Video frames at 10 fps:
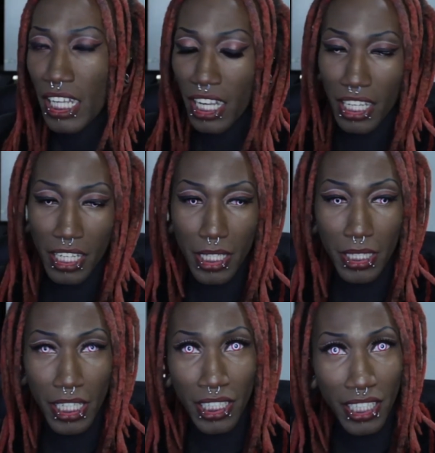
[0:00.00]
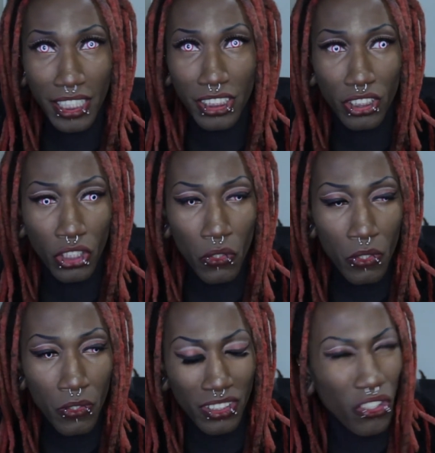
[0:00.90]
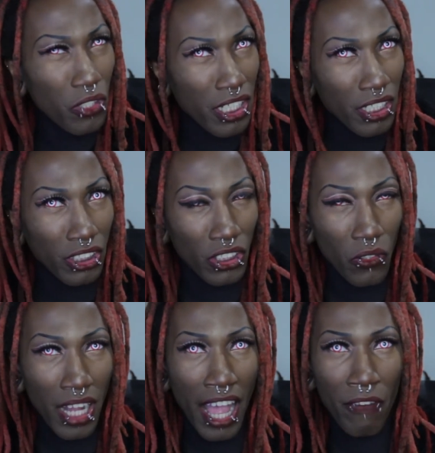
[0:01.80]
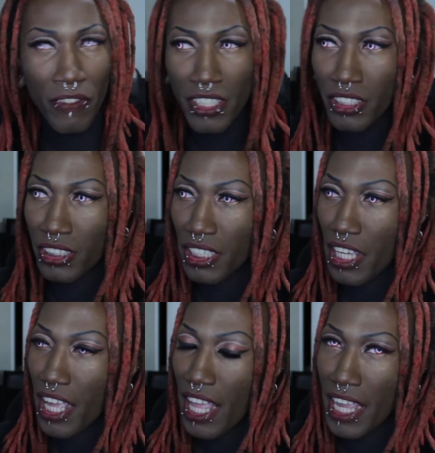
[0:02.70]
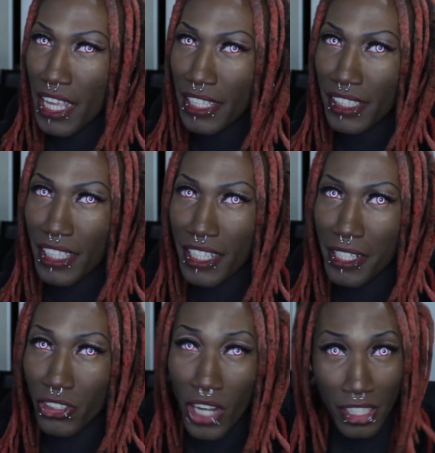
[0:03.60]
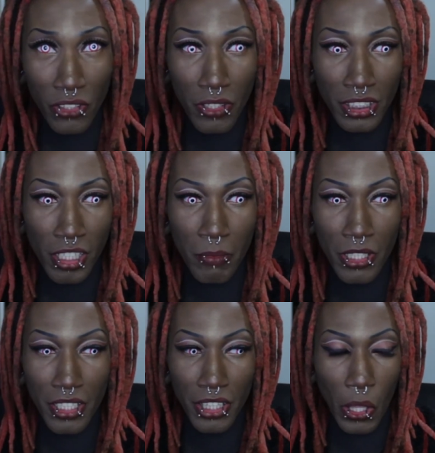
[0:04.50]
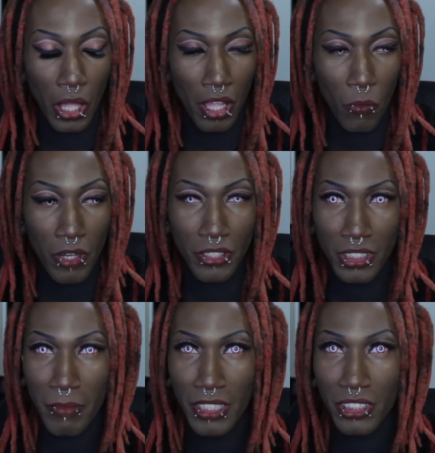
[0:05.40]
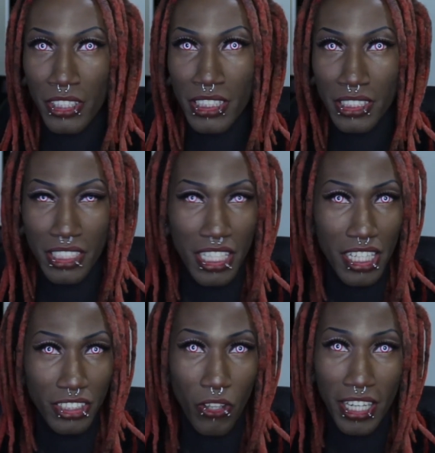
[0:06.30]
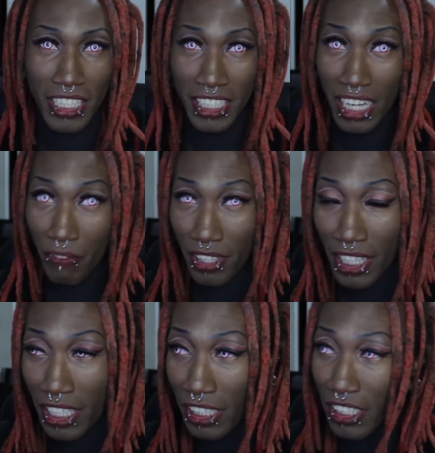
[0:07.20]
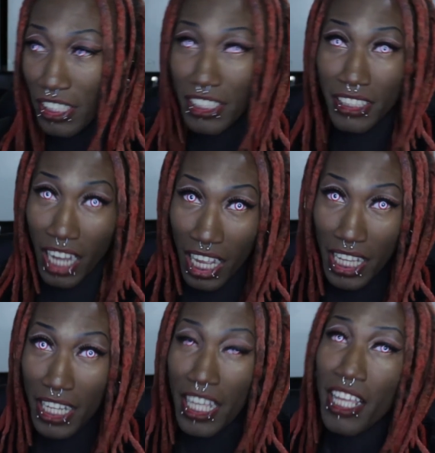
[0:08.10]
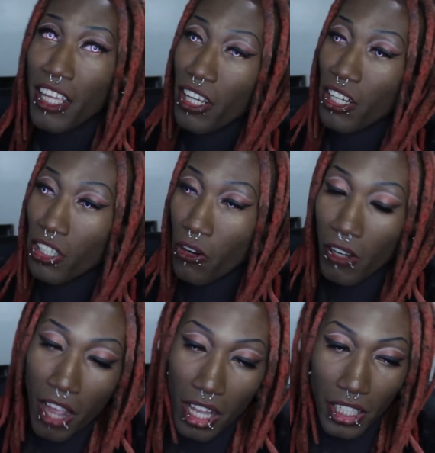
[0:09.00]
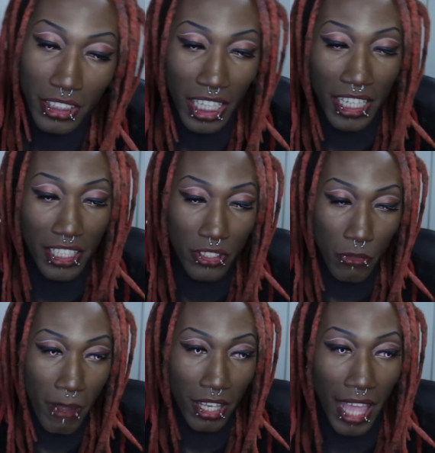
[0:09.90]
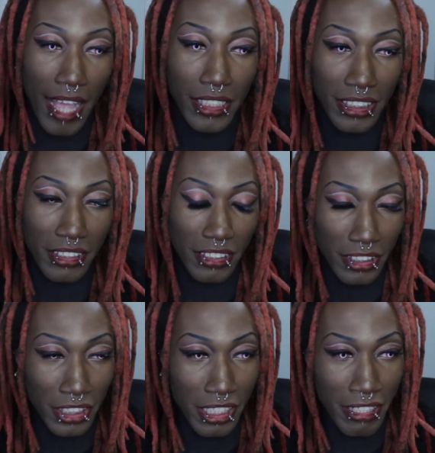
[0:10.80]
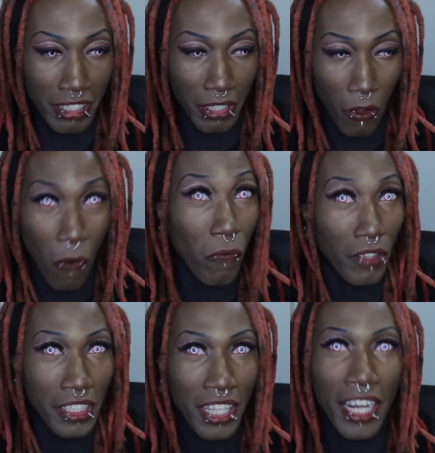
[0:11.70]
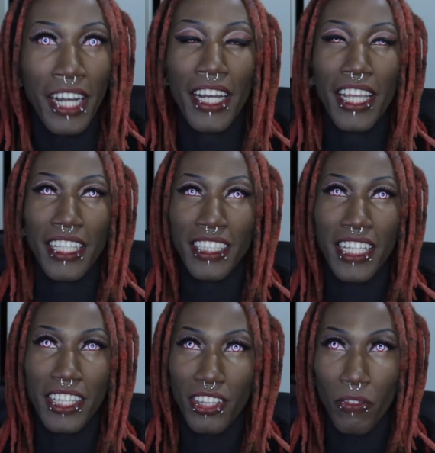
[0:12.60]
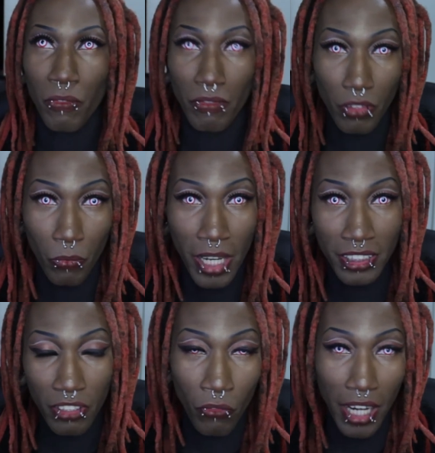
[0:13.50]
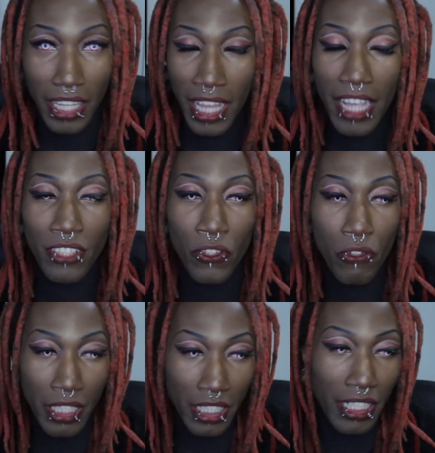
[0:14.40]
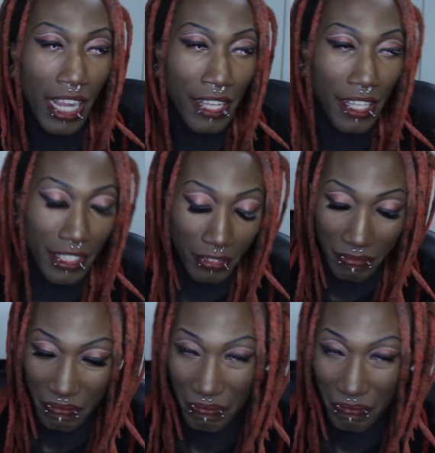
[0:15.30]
uh, in the next two two years, two and a half years, and uh, try to do the summer and the uh, winter semesters so I can get everything done, go to college, and then do my last year, hopefully there to get the the rest of what I can't do here, and then